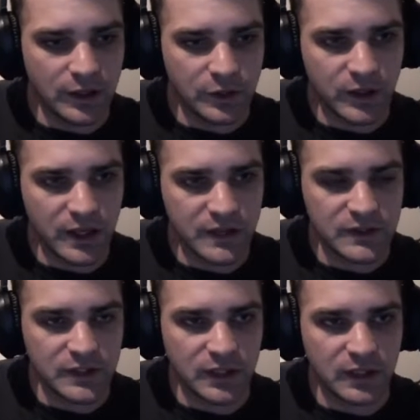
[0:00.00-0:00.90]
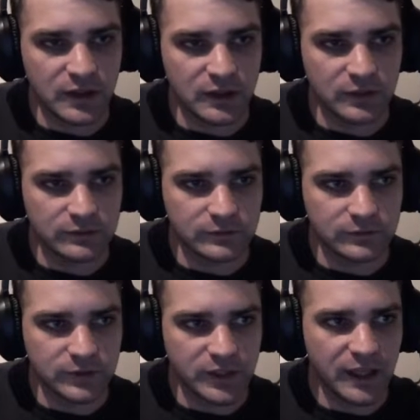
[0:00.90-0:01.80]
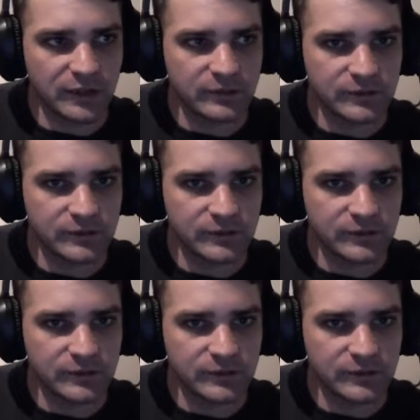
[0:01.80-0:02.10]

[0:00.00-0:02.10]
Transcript: You can't see anything yet.